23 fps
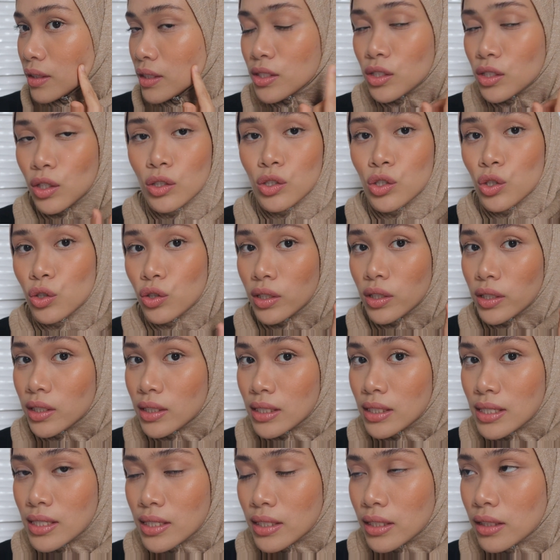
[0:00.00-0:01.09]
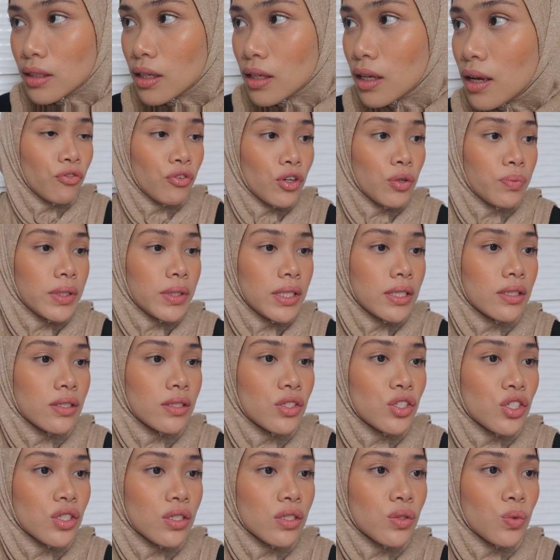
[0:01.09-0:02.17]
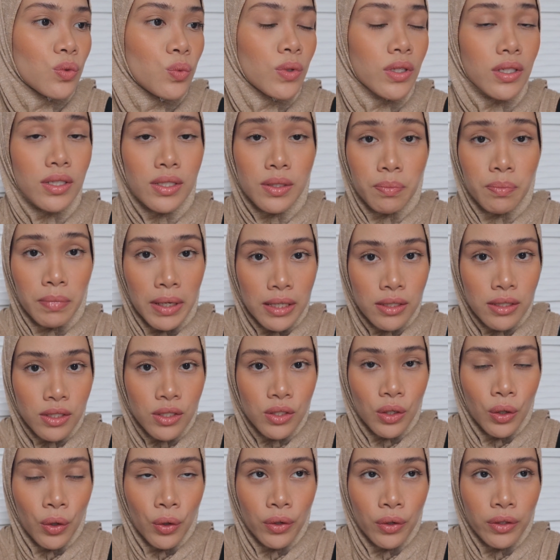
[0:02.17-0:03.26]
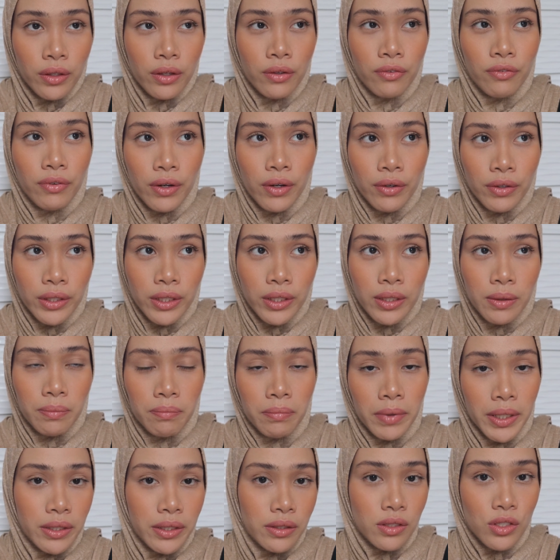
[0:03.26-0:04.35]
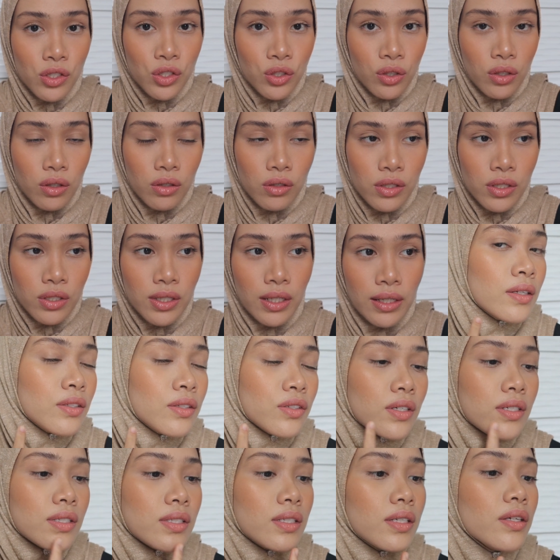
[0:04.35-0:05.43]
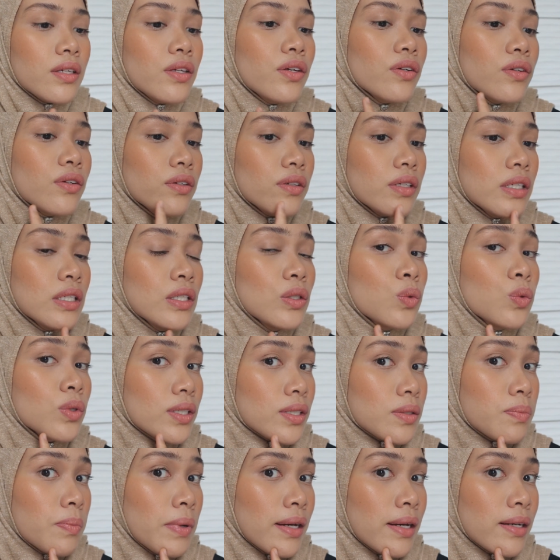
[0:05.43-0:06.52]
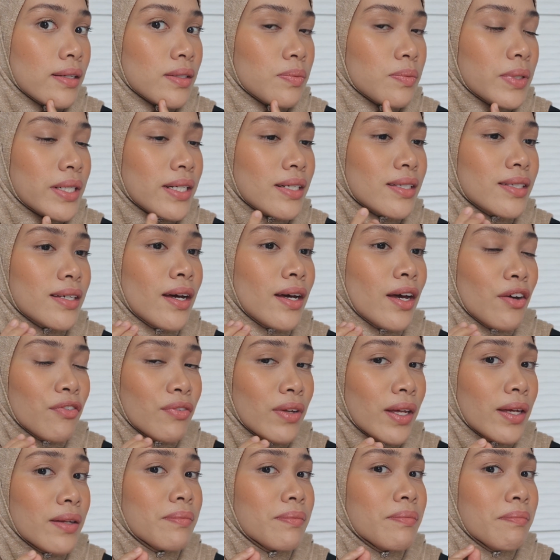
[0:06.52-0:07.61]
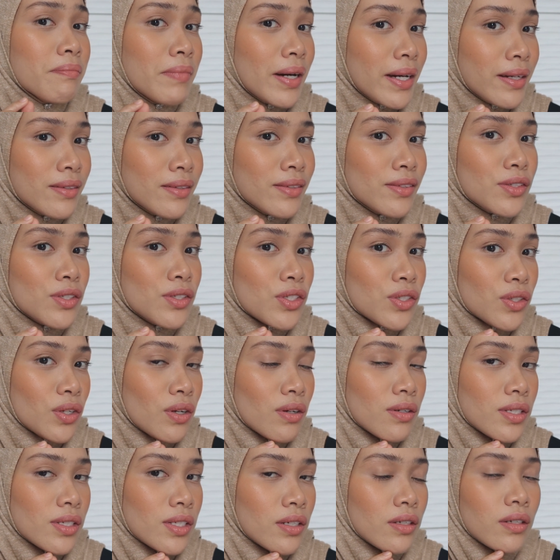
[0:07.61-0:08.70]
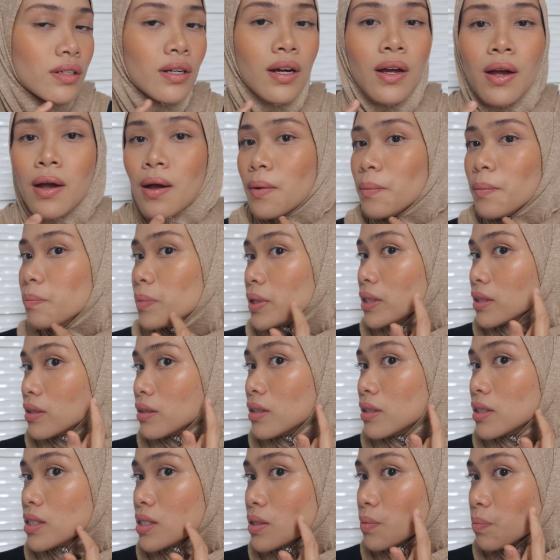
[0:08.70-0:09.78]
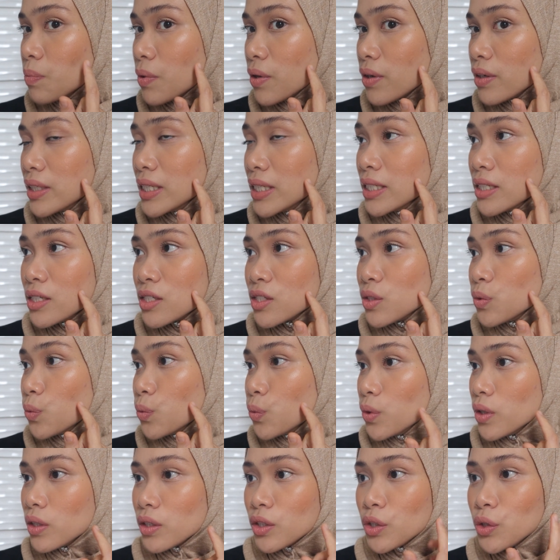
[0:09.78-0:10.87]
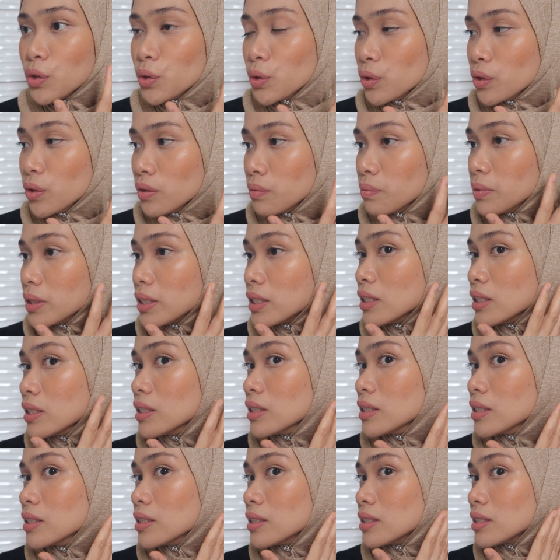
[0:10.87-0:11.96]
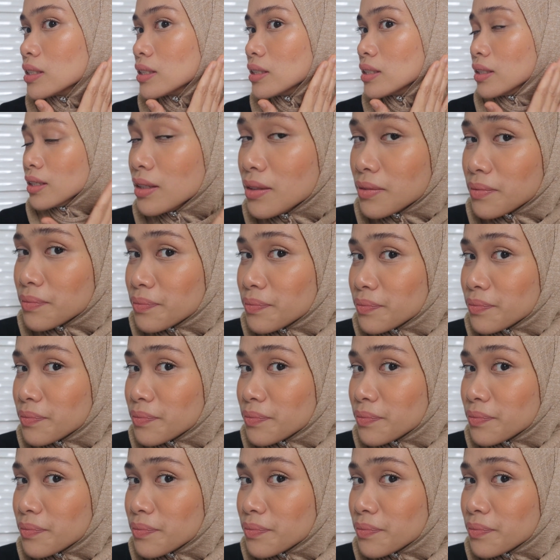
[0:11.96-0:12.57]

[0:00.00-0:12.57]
It's not totally concealed. For me, it just works best on a very minor scars. As you can see here, it works best because I have like minor scars here, but this part, it doesn't work good because, yeah,